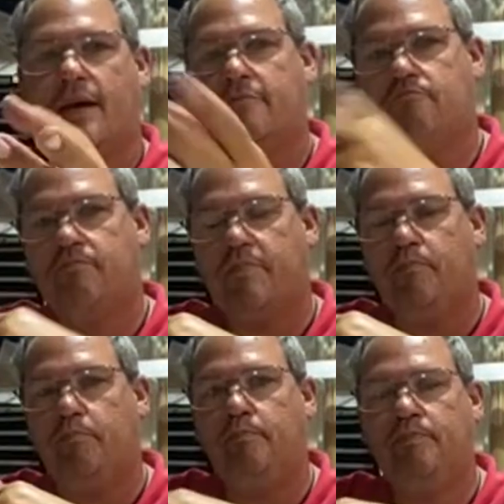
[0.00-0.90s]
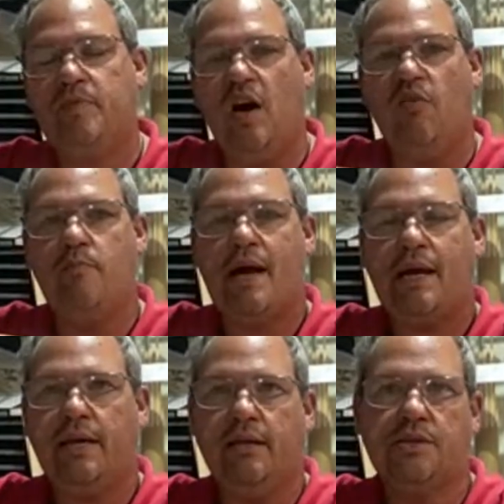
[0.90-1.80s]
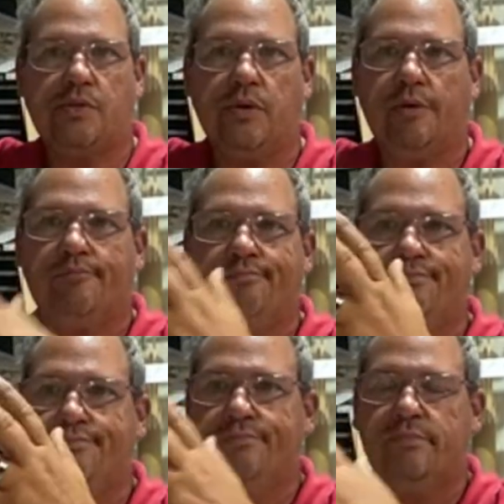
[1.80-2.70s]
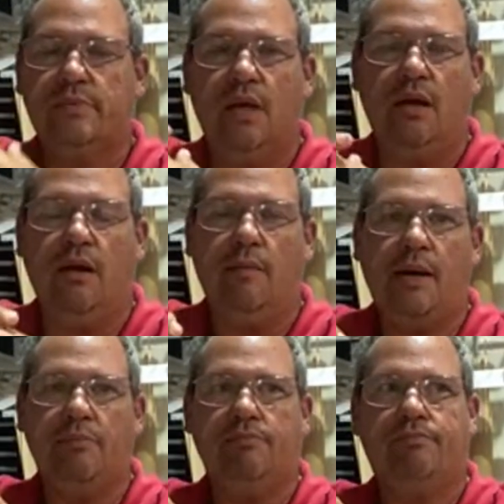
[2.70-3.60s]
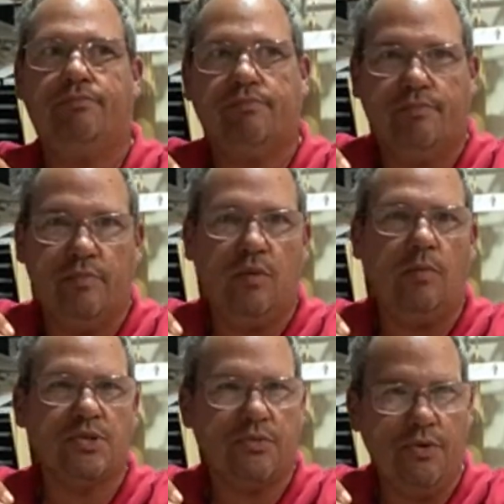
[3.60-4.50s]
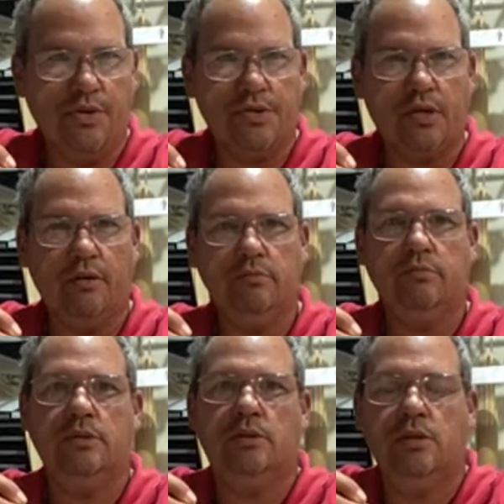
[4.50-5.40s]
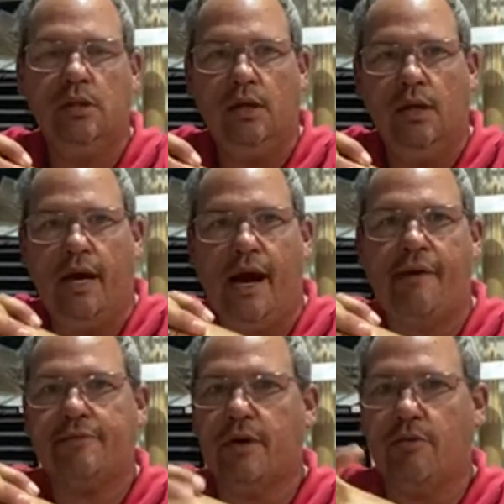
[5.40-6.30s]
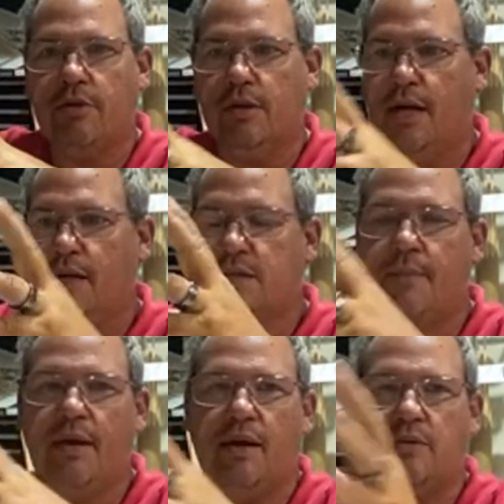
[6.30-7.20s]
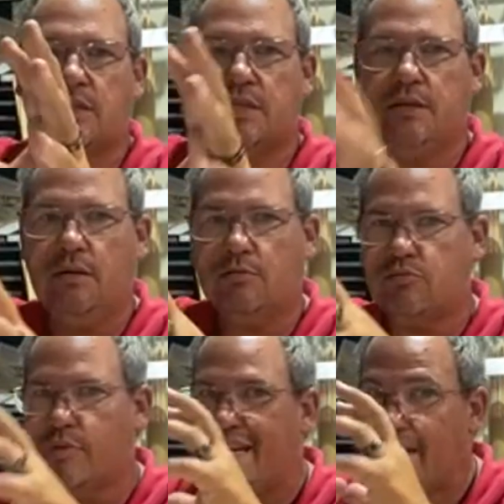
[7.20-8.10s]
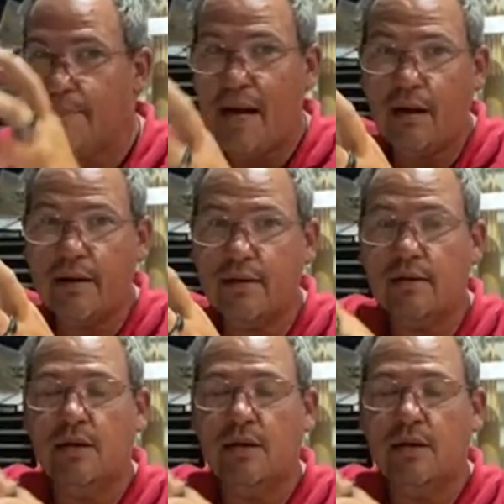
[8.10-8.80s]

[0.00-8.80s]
I delved back into it. I don't know, about almost 3 years ago. After I realized, I mean, I would still read about it.